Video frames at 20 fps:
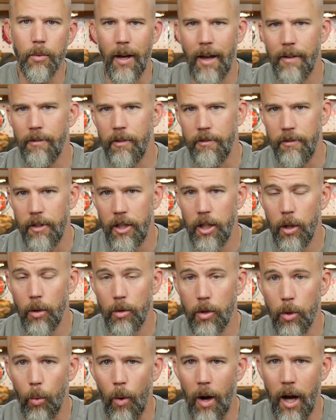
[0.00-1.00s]
will have a video
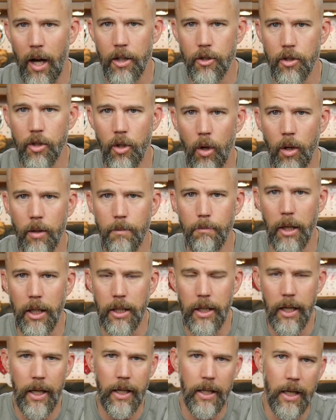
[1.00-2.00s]
to watch on
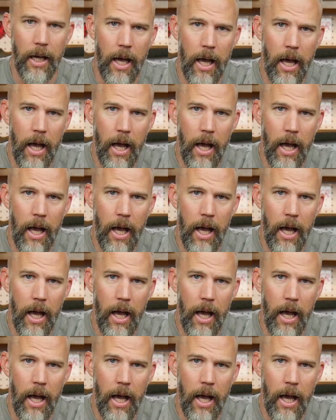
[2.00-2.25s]
Monday.